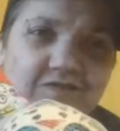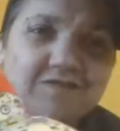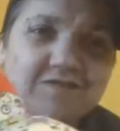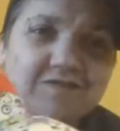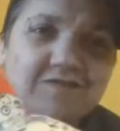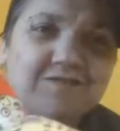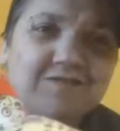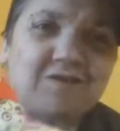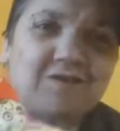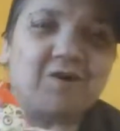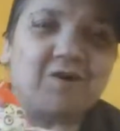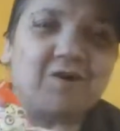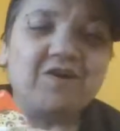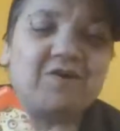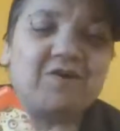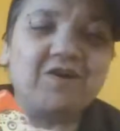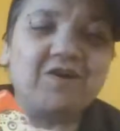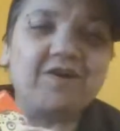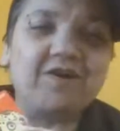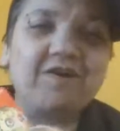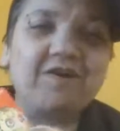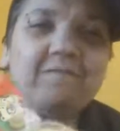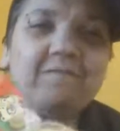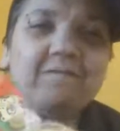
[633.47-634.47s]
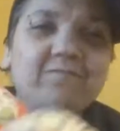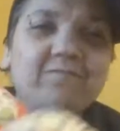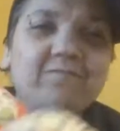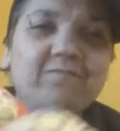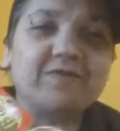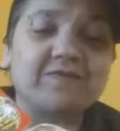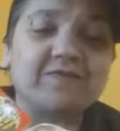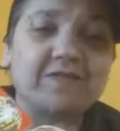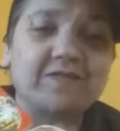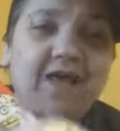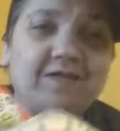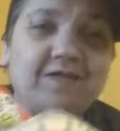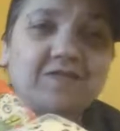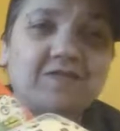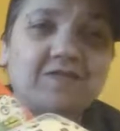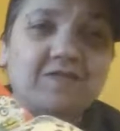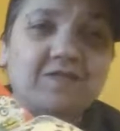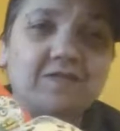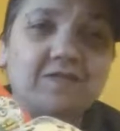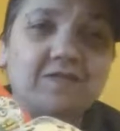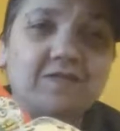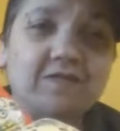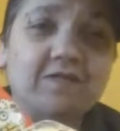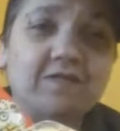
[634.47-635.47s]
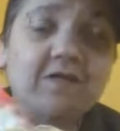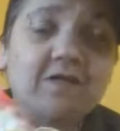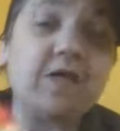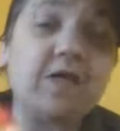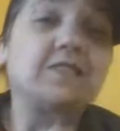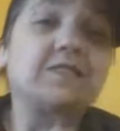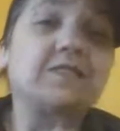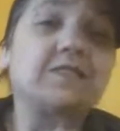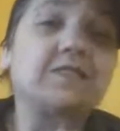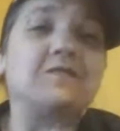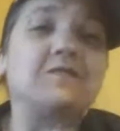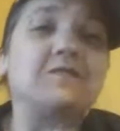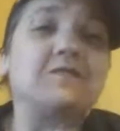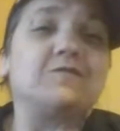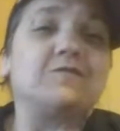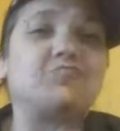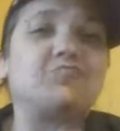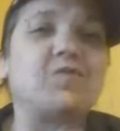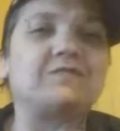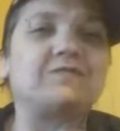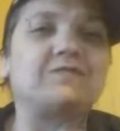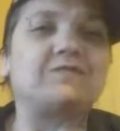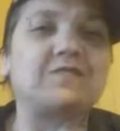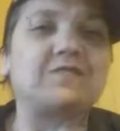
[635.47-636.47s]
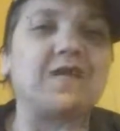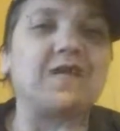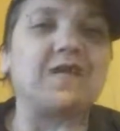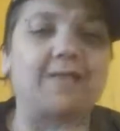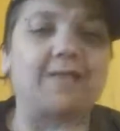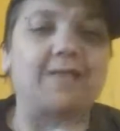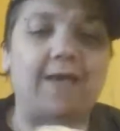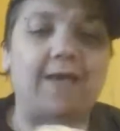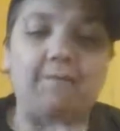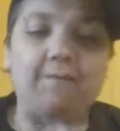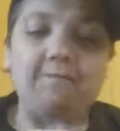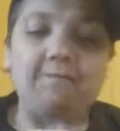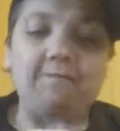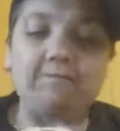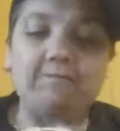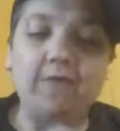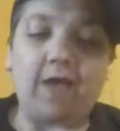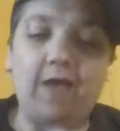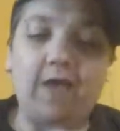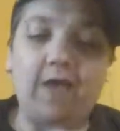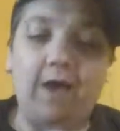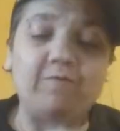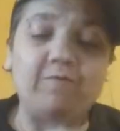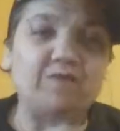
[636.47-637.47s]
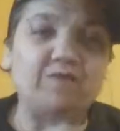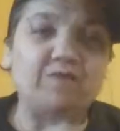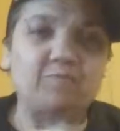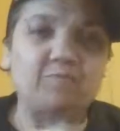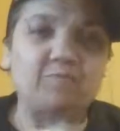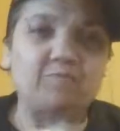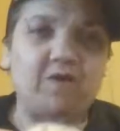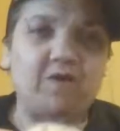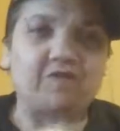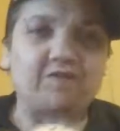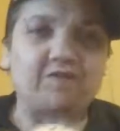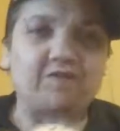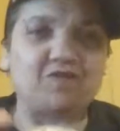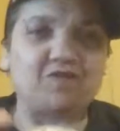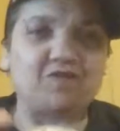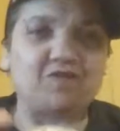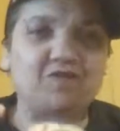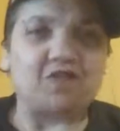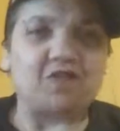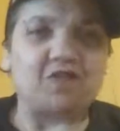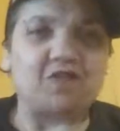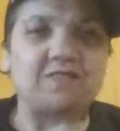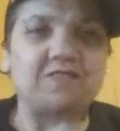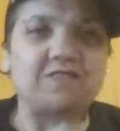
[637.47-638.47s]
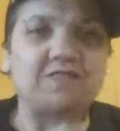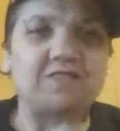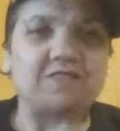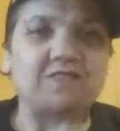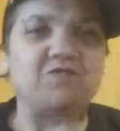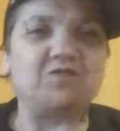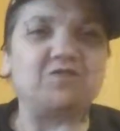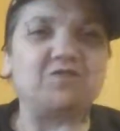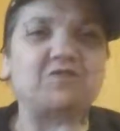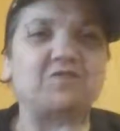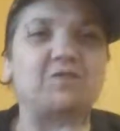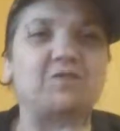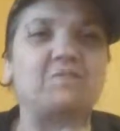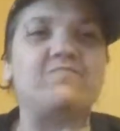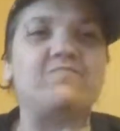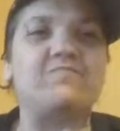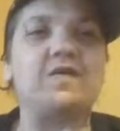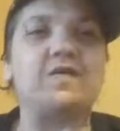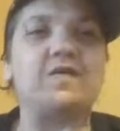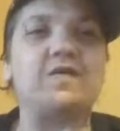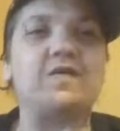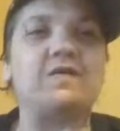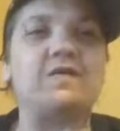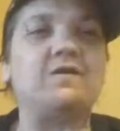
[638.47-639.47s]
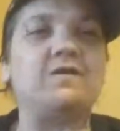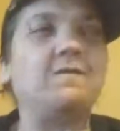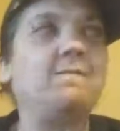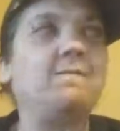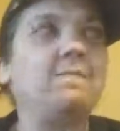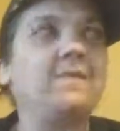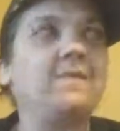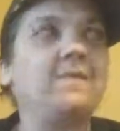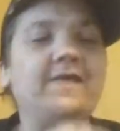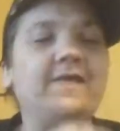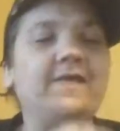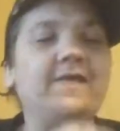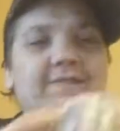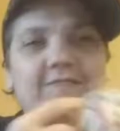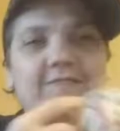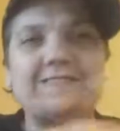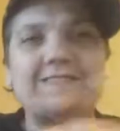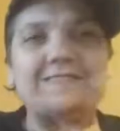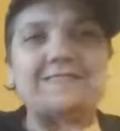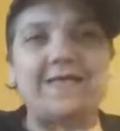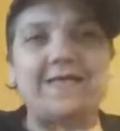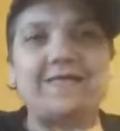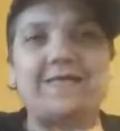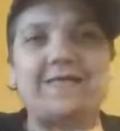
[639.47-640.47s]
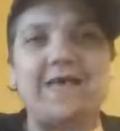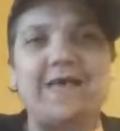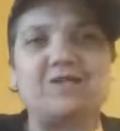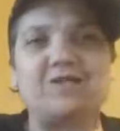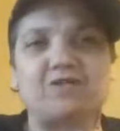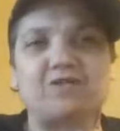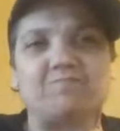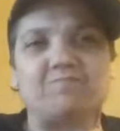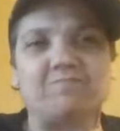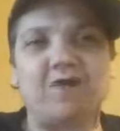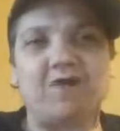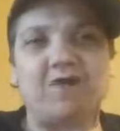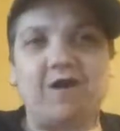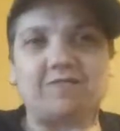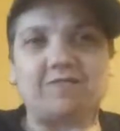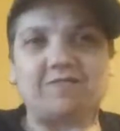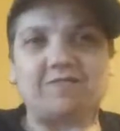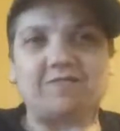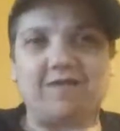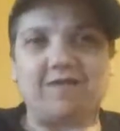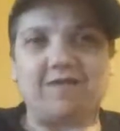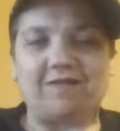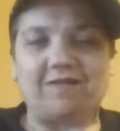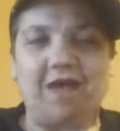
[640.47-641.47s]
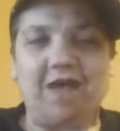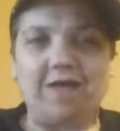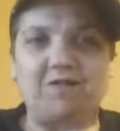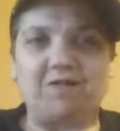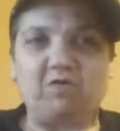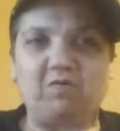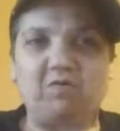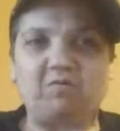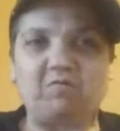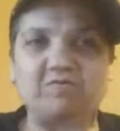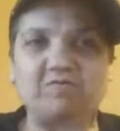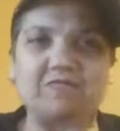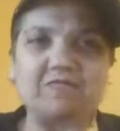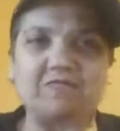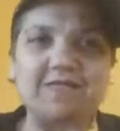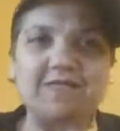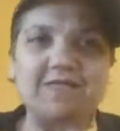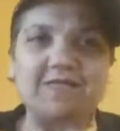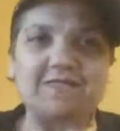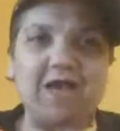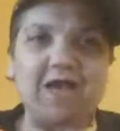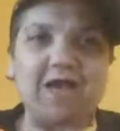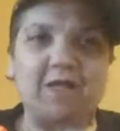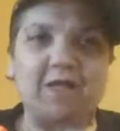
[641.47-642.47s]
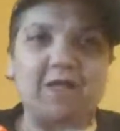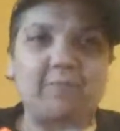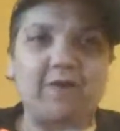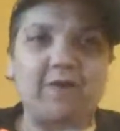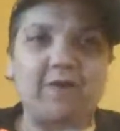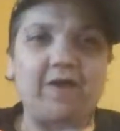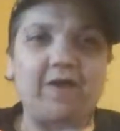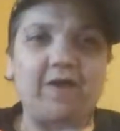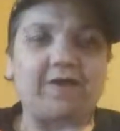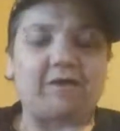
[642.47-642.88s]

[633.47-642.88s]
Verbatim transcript: So this is actually see this is what I'm saying. Like I would expected Jason to be in the Slaycation box, like not in the Satanic Panic